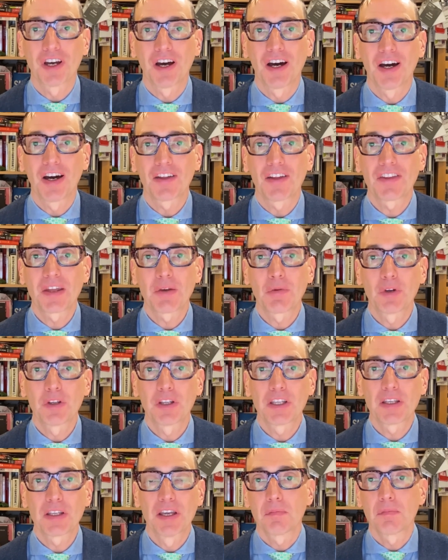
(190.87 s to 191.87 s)
Uh, they
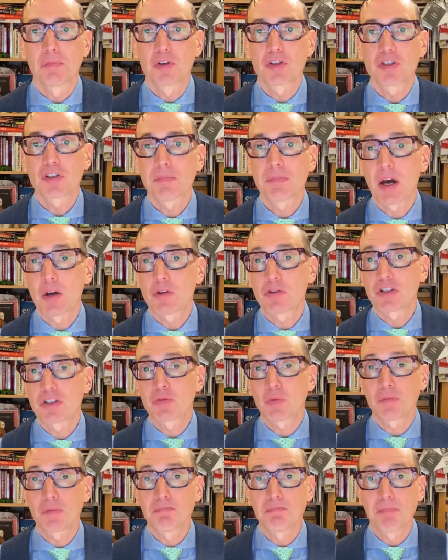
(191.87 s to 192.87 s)
really push the boundaries
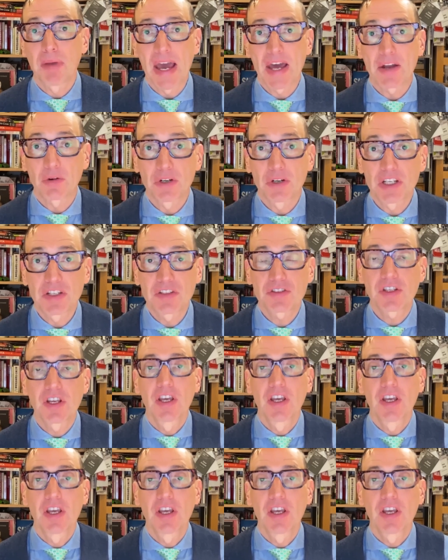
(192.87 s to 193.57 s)
with batteries,